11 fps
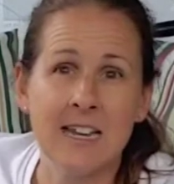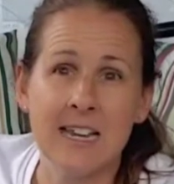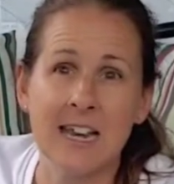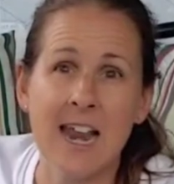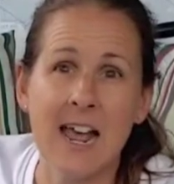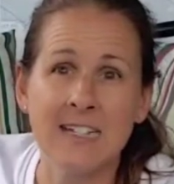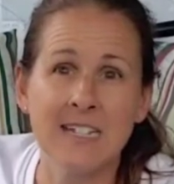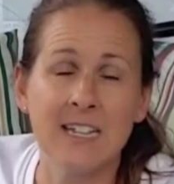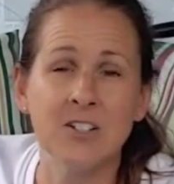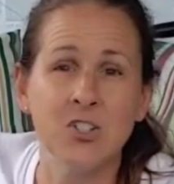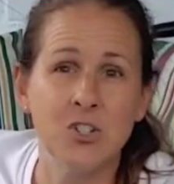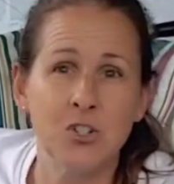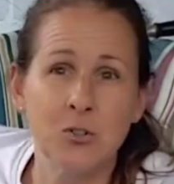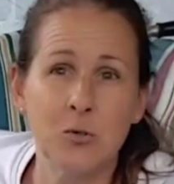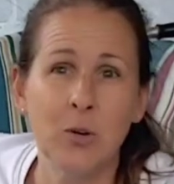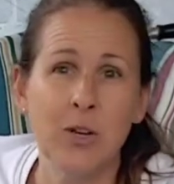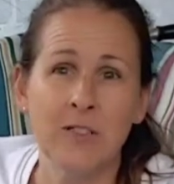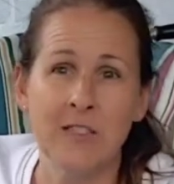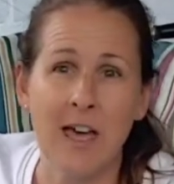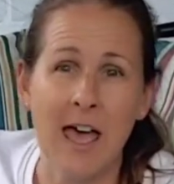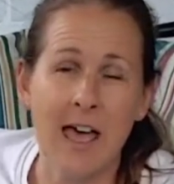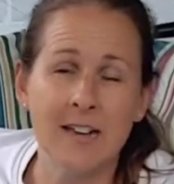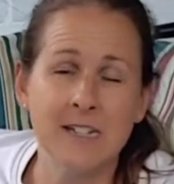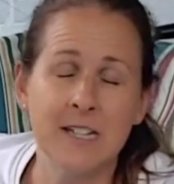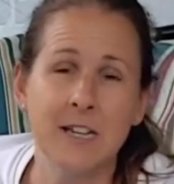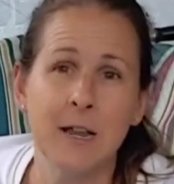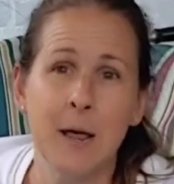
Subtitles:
connecting to that